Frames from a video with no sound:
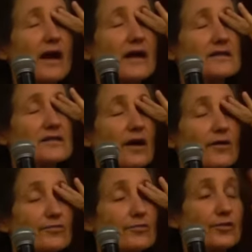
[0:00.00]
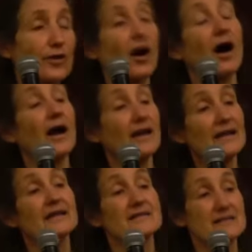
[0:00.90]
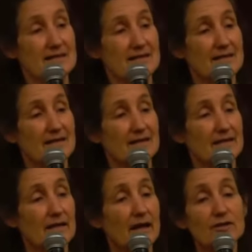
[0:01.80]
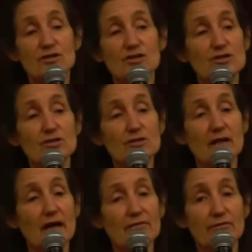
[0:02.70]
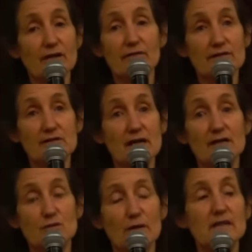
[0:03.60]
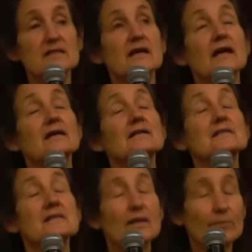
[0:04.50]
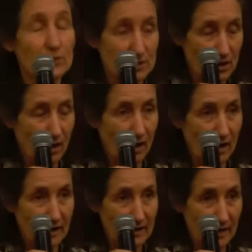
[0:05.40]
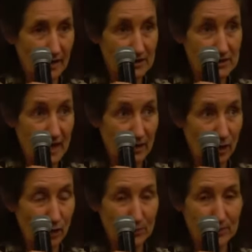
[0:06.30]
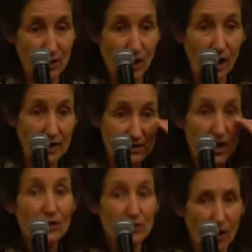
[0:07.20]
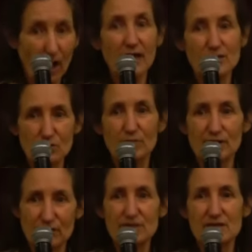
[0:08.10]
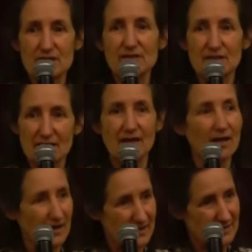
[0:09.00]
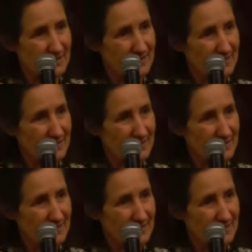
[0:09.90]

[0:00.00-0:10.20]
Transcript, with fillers: rays go through your eyelids. And just do that for even 10, 20 seconds, then put your, eye, your head down, open your eyes. Your eyes will be used to the light.